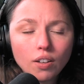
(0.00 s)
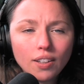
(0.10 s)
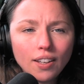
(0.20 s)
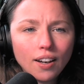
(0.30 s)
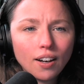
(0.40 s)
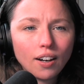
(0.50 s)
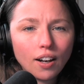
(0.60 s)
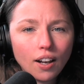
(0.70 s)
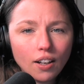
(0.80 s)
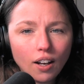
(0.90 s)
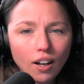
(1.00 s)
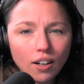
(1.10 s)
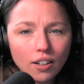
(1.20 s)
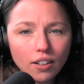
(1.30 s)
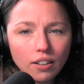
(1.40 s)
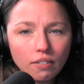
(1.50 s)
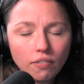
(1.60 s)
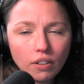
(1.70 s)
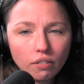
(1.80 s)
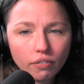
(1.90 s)
Yeah, I I
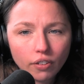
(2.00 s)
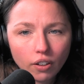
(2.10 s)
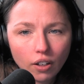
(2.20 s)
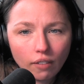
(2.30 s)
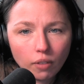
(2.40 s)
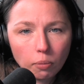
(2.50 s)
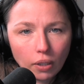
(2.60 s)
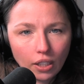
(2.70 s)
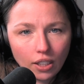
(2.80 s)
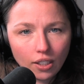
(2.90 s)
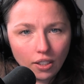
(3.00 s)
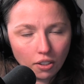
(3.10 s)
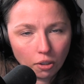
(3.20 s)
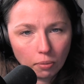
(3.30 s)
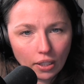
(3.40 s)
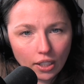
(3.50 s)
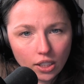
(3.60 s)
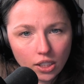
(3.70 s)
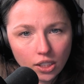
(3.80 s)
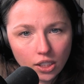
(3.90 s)
feel for everybody in here
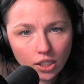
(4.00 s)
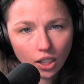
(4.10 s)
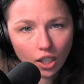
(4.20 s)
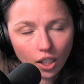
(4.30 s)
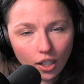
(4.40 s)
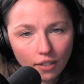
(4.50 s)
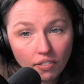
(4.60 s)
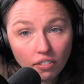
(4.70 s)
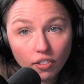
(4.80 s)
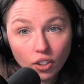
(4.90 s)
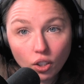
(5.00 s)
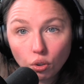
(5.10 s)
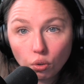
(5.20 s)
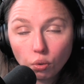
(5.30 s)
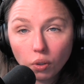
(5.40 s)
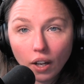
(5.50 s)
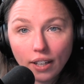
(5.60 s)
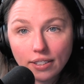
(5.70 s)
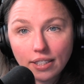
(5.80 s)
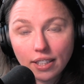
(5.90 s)
because I feel for you
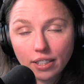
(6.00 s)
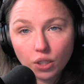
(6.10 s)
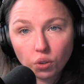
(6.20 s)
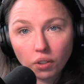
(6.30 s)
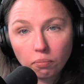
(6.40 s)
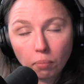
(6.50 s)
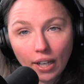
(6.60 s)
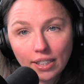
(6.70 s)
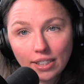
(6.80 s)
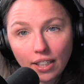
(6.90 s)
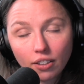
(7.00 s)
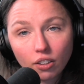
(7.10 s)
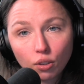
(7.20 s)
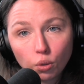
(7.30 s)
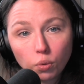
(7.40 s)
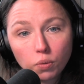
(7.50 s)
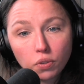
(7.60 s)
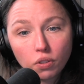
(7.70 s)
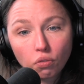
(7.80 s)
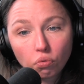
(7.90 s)
as this sort of bystander
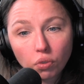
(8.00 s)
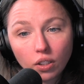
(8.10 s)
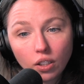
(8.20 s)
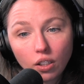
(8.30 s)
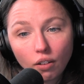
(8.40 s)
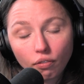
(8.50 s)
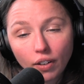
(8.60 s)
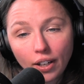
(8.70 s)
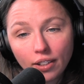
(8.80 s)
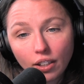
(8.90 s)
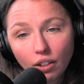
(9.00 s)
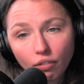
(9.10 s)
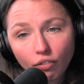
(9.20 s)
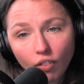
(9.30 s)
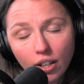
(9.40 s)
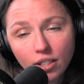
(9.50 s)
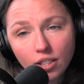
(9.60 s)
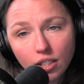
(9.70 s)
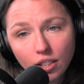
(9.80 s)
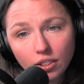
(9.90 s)
who's really afraid that your
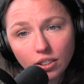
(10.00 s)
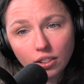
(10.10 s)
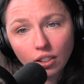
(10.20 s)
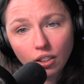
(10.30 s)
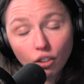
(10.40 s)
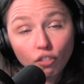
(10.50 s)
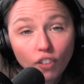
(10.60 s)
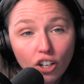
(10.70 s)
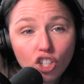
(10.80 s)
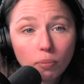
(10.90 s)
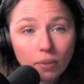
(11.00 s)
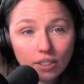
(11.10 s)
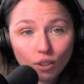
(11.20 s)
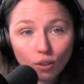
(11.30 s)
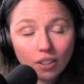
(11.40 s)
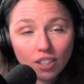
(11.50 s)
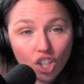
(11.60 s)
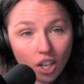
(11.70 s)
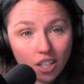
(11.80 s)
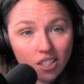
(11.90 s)
friend is your friendship is going to
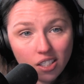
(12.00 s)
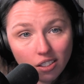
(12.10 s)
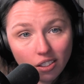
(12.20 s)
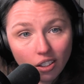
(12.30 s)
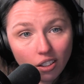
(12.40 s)
change